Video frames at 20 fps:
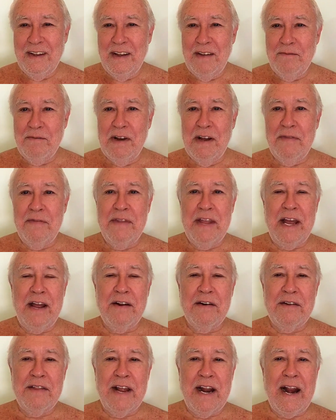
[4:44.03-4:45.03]
But
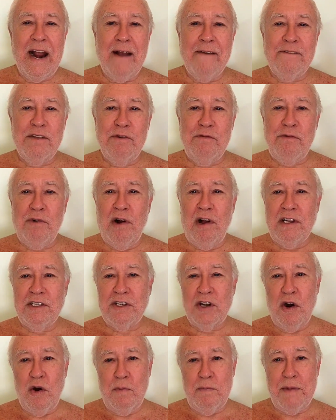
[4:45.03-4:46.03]
there they have the false
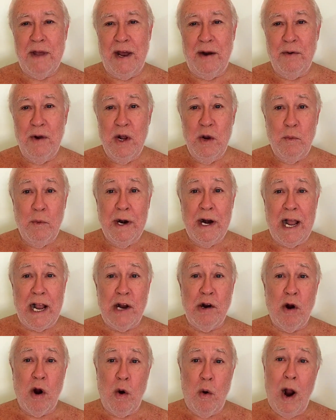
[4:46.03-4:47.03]
hope that when I
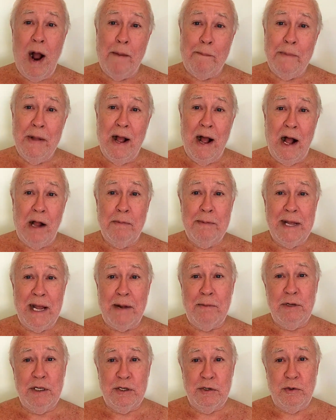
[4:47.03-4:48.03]
grow up, I'll be
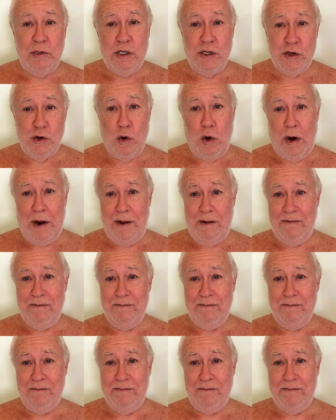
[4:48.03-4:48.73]
able to enjoy.